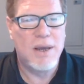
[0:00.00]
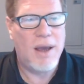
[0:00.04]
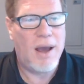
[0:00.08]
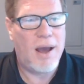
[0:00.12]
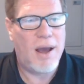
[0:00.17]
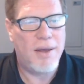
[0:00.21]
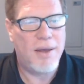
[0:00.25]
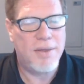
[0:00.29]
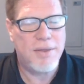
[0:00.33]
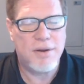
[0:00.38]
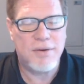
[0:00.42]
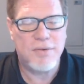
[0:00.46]

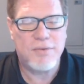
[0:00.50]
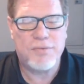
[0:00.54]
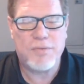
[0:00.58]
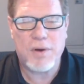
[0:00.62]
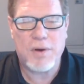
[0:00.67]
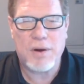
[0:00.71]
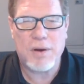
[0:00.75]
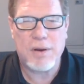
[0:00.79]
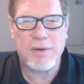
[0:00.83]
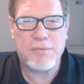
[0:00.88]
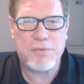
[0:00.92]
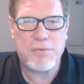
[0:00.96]
There's
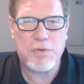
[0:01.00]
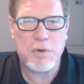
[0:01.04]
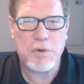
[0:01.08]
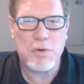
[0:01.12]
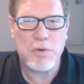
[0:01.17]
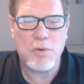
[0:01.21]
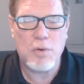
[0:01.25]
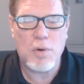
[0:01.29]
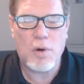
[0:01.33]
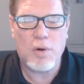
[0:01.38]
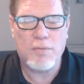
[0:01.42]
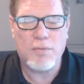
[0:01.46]
very
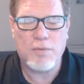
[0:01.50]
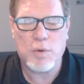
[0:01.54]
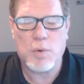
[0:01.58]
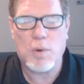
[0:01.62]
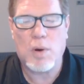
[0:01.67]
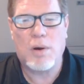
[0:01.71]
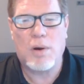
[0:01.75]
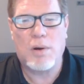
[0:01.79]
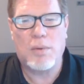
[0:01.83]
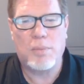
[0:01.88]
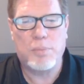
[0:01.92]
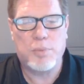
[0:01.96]
few
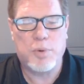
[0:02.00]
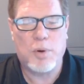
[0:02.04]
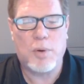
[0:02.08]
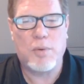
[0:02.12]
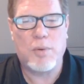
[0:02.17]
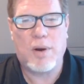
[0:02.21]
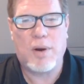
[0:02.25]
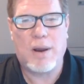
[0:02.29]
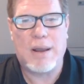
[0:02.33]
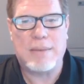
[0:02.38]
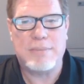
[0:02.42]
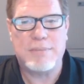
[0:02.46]
overall
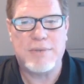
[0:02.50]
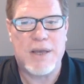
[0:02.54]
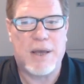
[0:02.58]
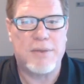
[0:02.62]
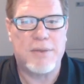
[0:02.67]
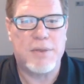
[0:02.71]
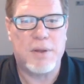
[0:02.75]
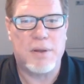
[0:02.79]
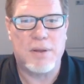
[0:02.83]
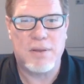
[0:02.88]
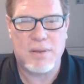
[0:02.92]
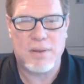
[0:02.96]
programs
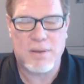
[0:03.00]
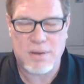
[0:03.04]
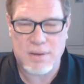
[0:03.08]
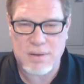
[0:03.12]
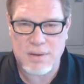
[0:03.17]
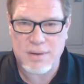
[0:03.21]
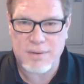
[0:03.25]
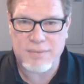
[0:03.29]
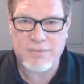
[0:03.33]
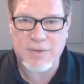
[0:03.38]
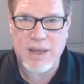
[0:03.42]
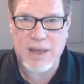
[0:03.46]
out there that
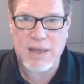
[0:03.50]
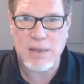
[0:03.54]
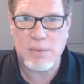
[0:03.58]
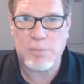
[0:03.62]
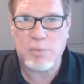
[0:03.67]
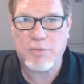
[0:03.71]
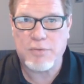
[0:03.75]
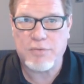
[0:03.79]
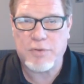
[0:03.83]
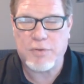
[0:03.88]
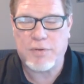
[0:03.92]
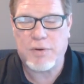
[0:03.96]
are
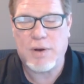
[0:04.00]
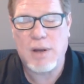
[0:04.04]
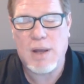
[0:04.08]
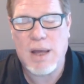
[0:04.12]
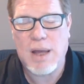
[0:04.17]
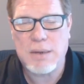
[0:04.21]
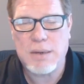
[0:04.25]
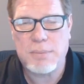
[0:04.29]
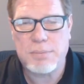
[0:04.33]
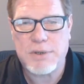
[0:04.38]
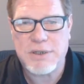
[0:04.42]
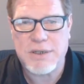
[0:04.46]
available for
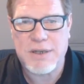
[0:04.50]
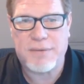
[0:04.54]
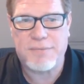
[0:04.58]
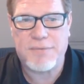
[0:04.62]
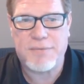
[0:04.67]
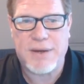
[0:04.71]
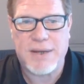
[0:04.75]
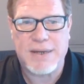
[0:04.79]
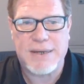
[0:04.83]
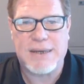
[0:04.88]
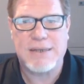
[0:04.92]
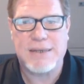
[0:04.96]
100%
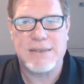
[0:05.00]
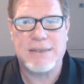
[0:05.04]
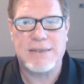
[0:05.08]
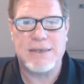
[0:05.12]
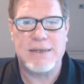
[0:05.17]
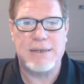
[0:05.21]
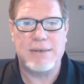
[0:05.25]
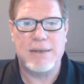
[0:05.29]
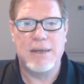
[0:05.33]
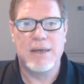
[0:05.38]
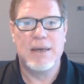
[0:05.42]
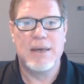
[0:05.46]

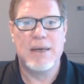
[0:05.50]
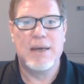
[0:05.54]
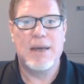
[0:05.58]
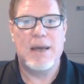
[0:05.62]
financing.